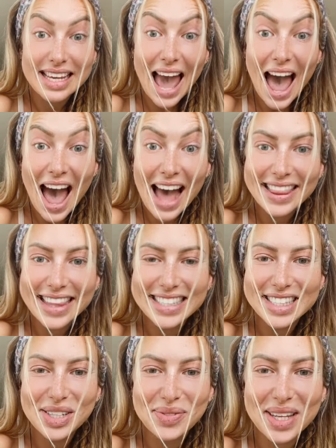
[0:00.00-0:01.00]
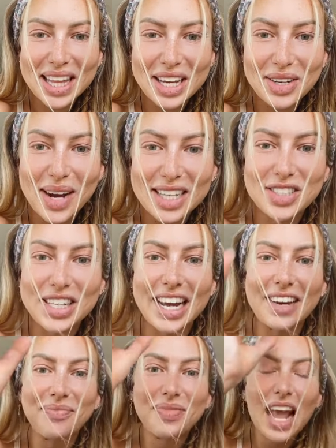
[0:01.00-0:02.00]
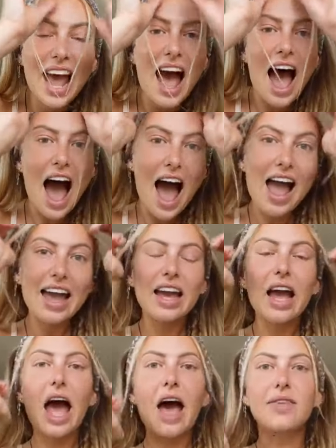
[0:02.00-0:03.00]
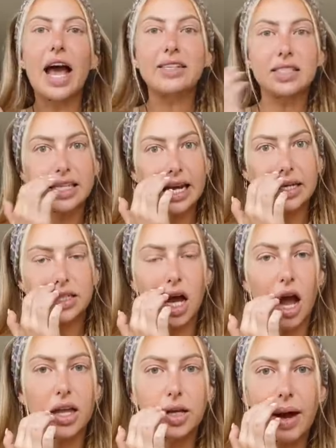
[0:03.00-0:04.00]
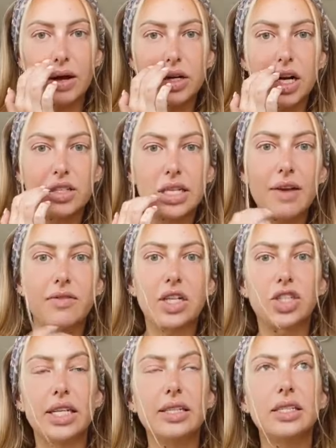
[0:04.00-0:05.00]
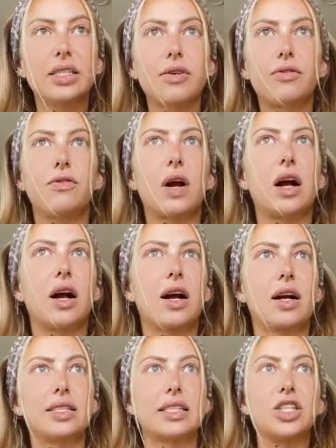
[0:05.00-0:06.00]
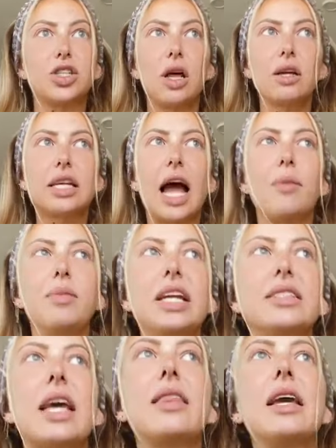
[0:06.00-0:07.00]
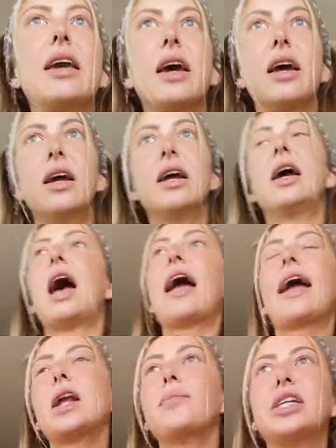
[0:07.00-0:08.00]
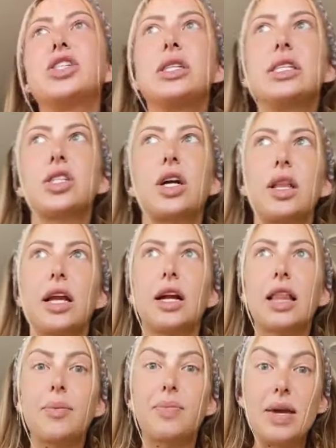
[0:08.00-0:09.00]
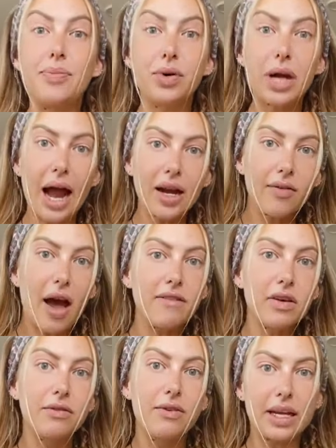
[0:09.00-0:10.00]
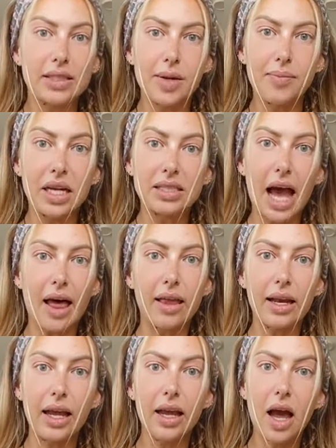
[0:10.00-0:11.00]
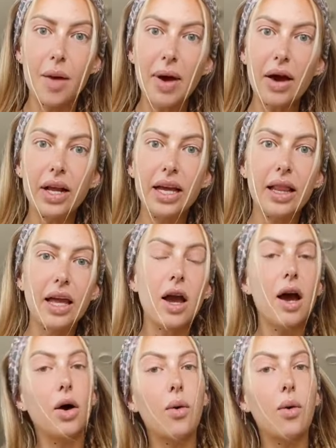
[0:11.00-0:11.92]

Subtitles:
Yeah, this is a really good question. I have hesitated talking about neurodivergence for such a long time because I think I kind of mentioned this earlier, like people kind of have a victim mentality about it. Like,